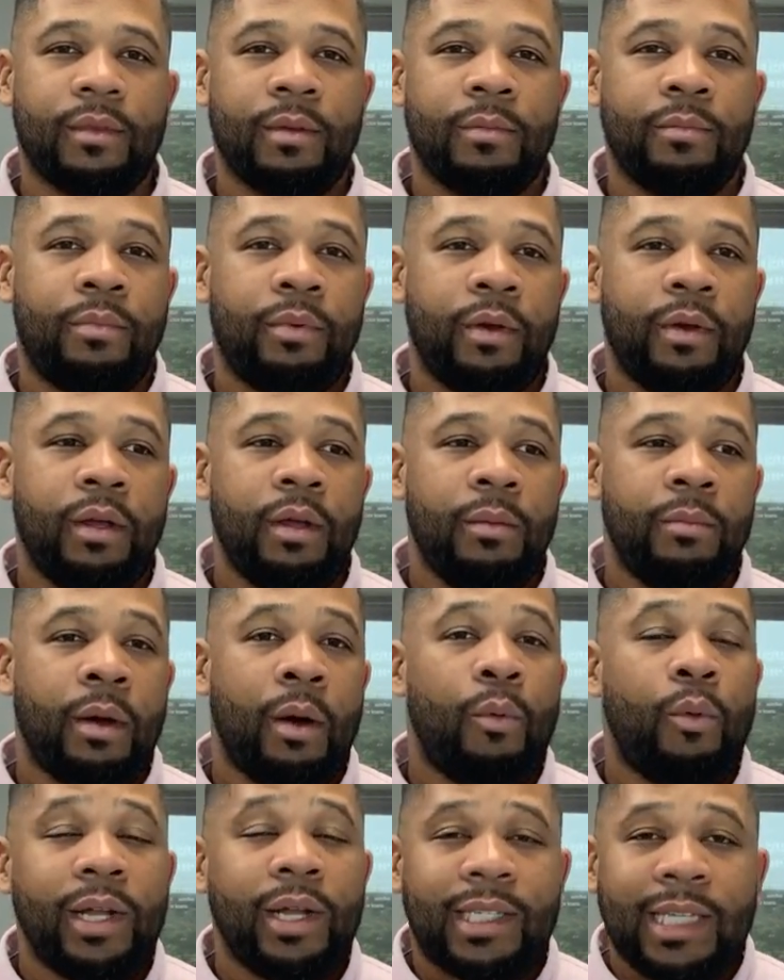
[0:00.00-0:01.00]
Okay.
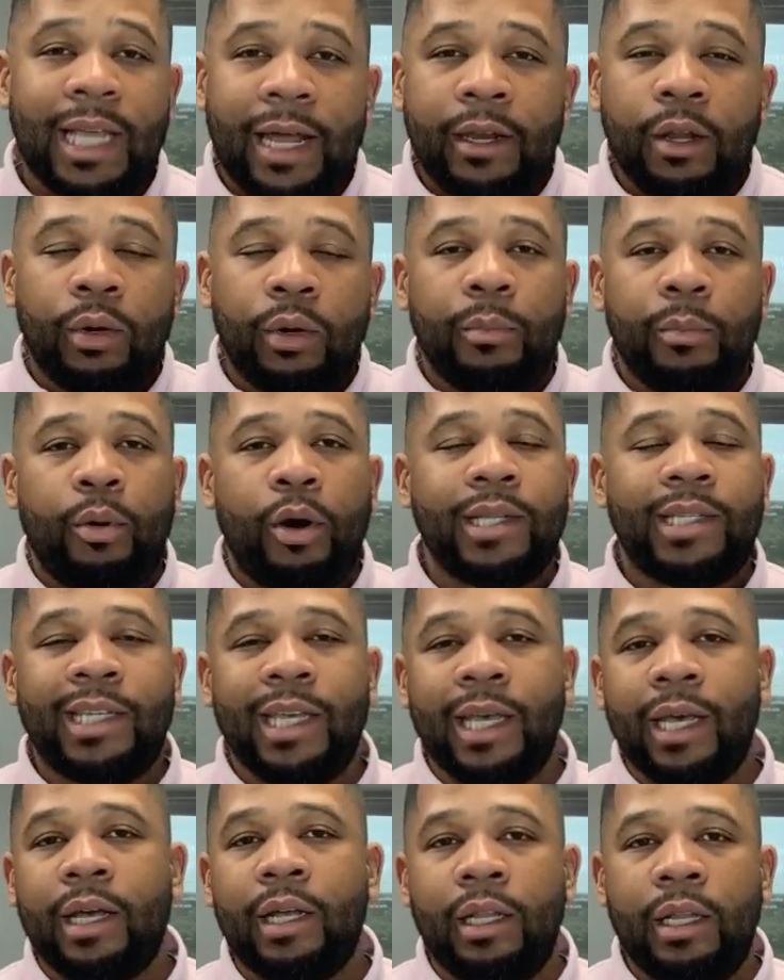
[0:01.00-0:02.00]
But once I know the
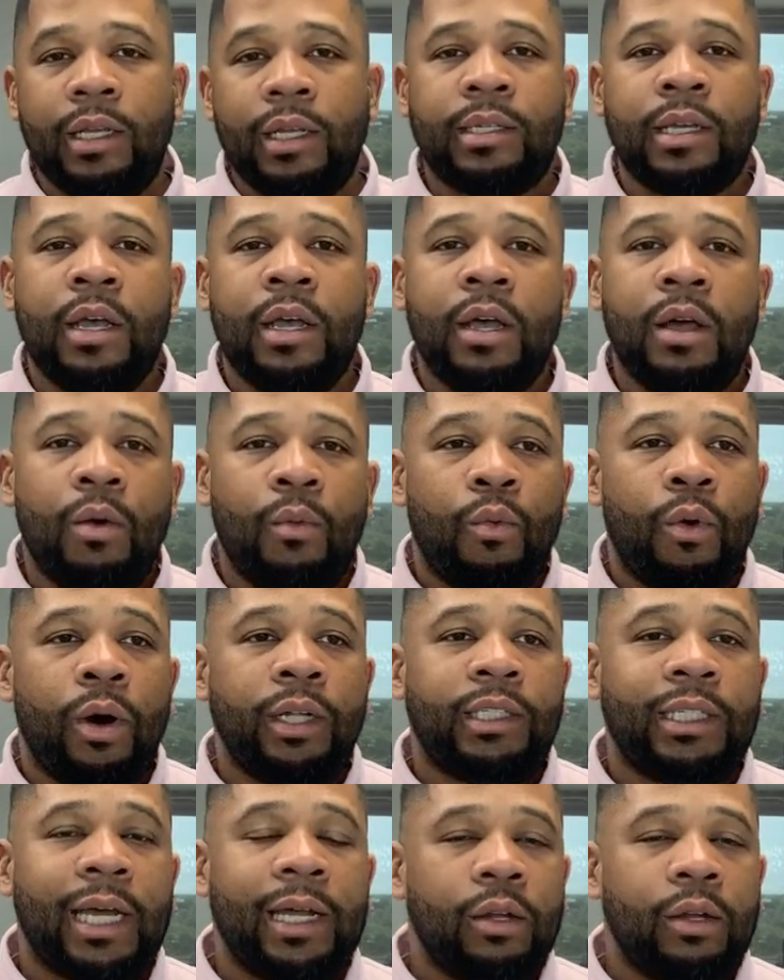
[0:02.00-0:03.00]
particulars,
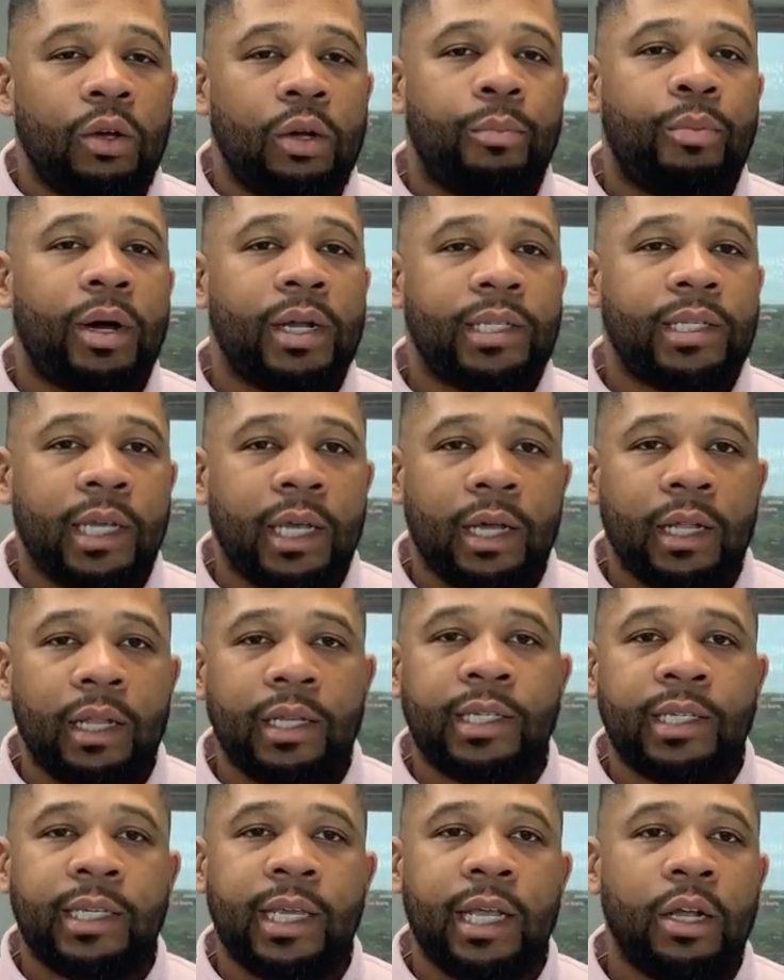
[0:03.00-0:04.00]
once I know the
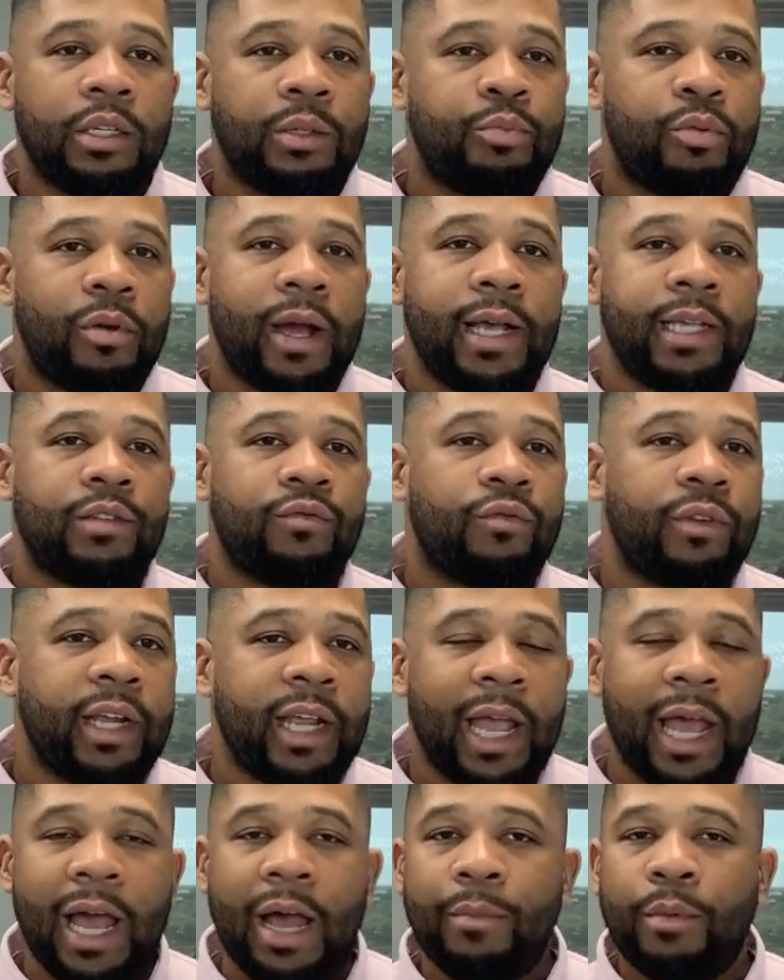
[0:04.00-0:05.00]
particulars, sales price,
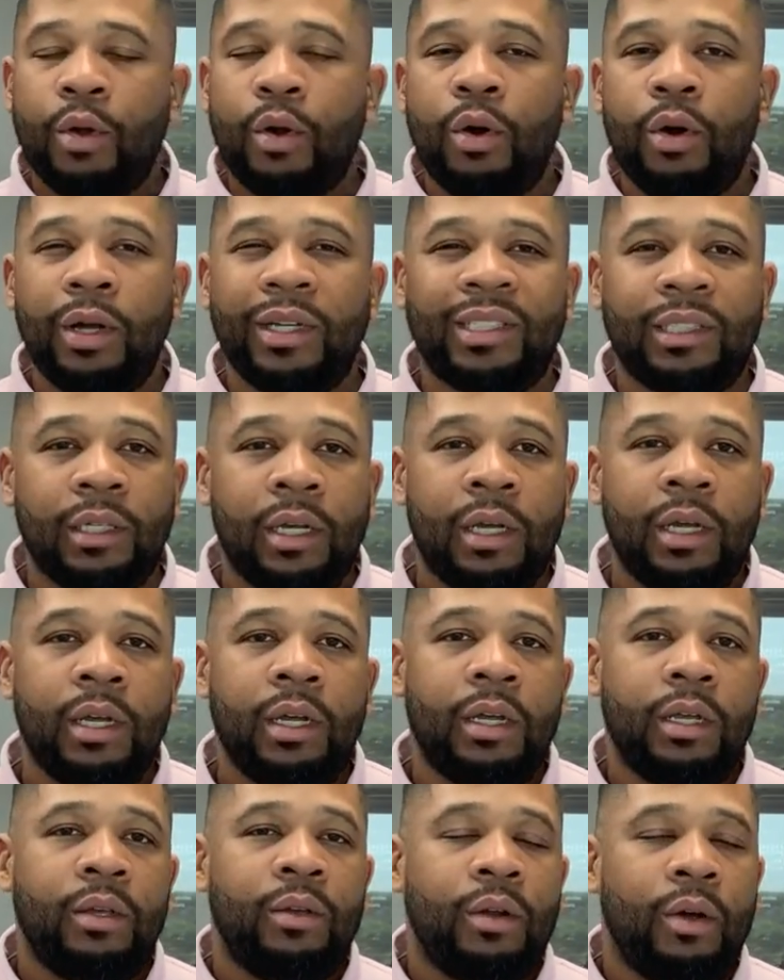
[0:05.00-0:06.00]
rehab cost,
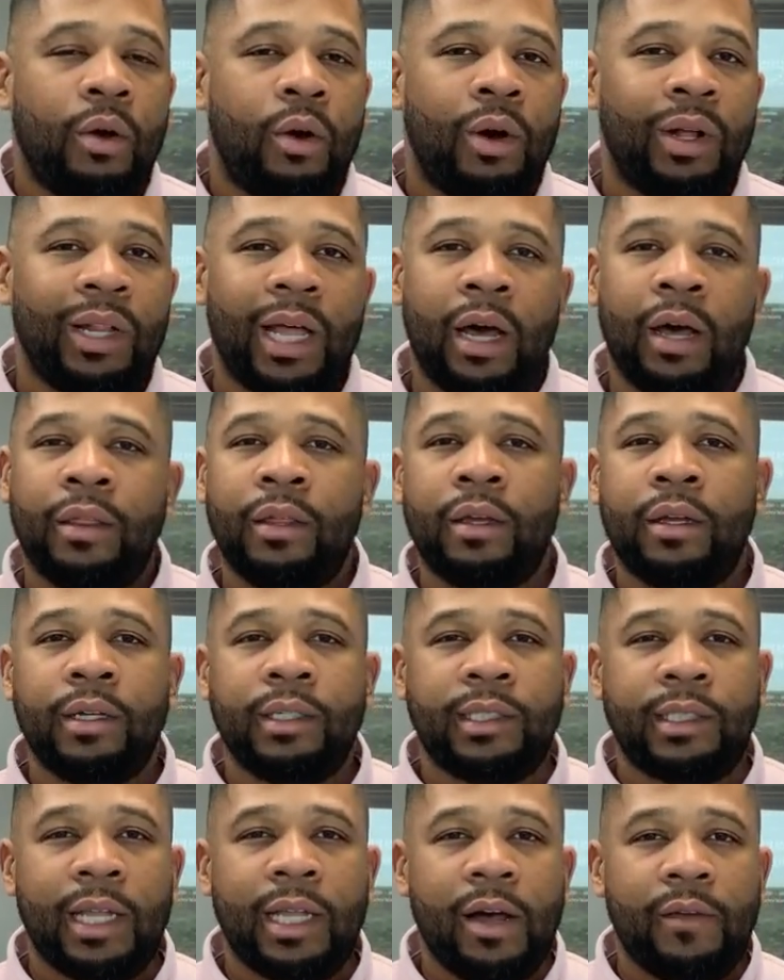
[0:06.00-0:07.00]
you know, all that other good
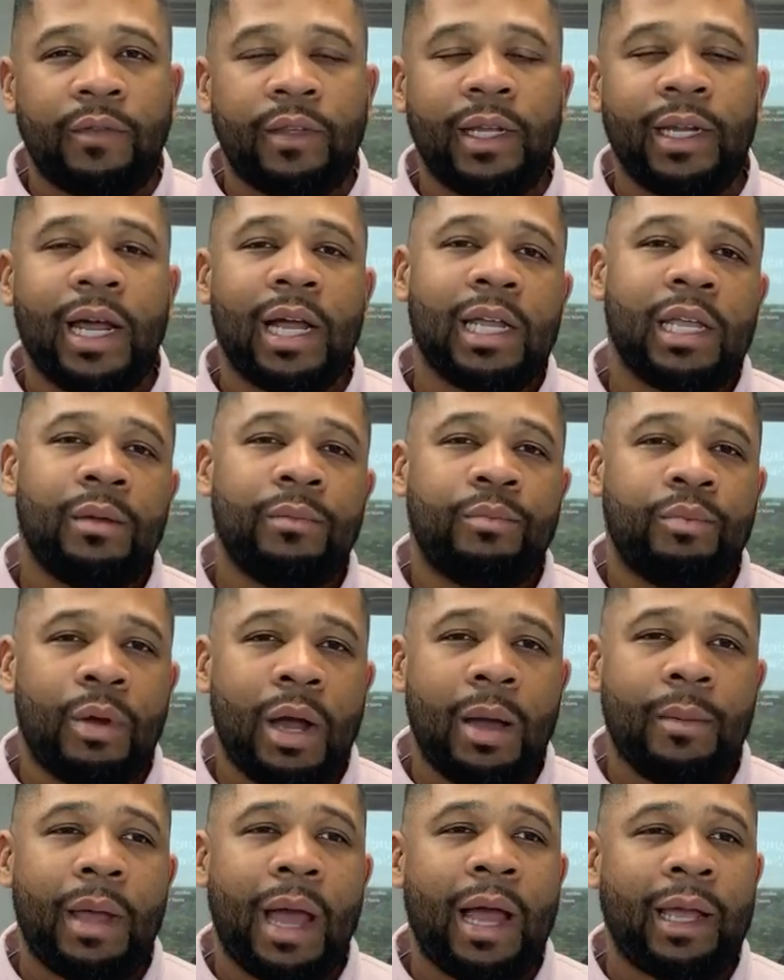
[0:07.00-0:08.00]
stuff, then I can
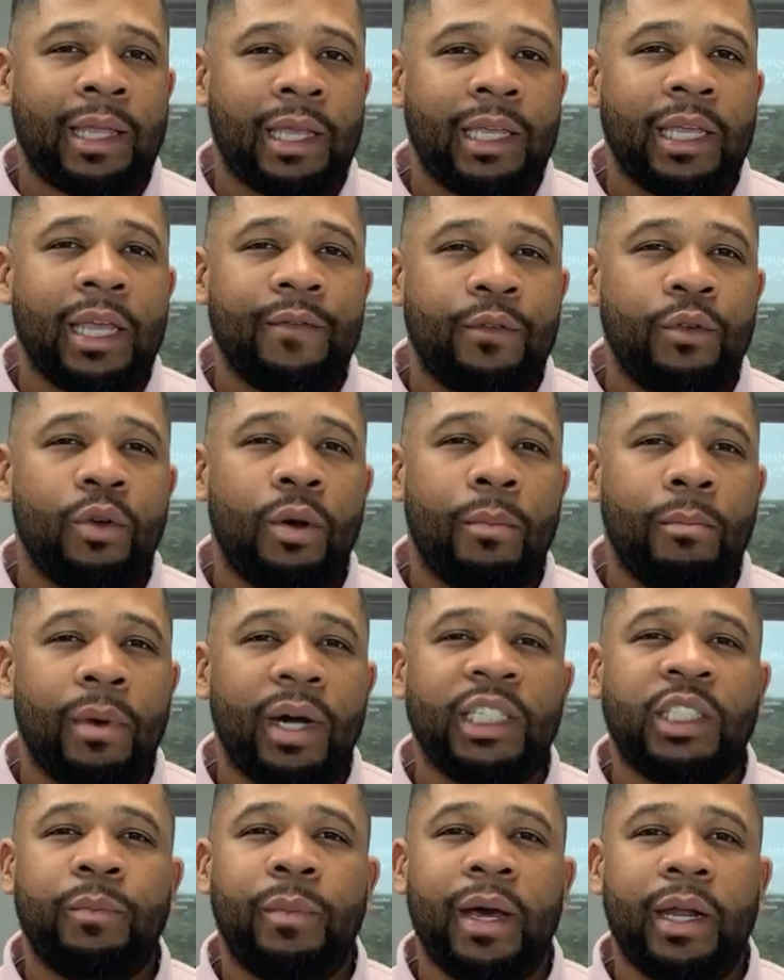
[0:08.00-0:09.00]
probably I can give you a
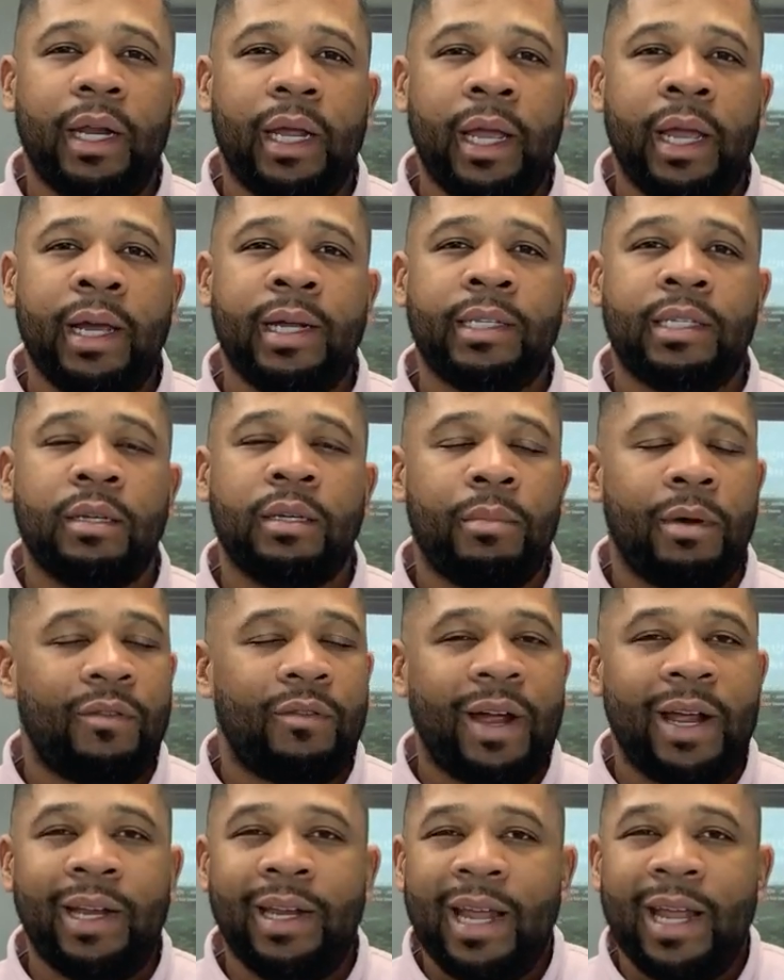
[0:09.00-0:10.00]
much better answer. But
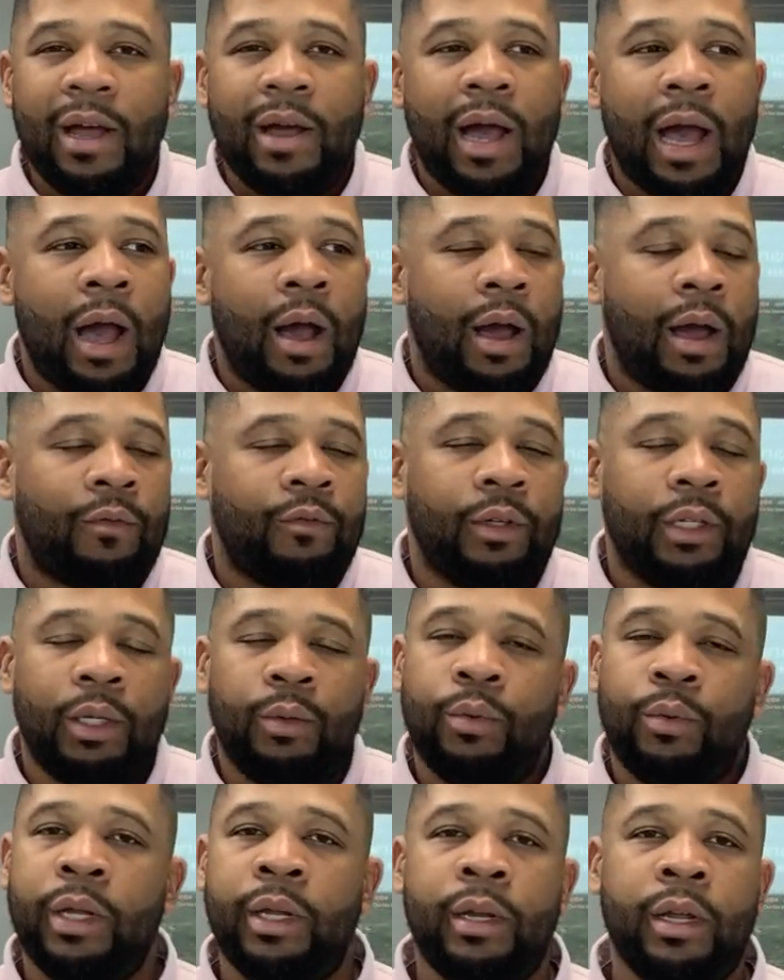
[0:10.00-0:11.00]
right now, I, I really
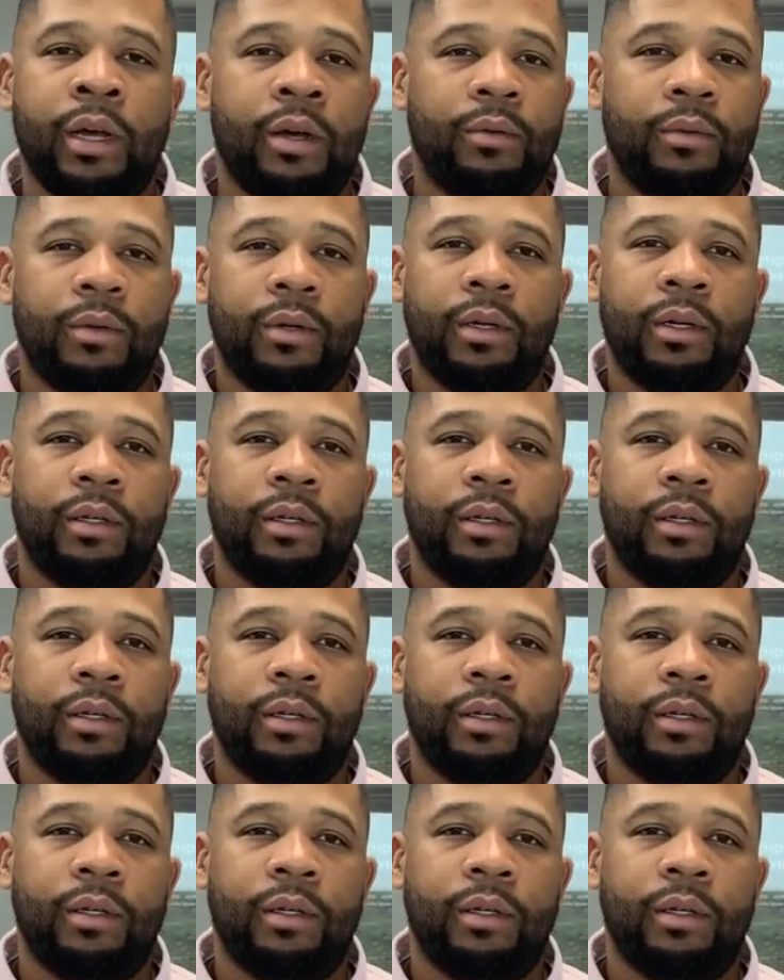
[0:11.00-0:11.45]
wouldn't know.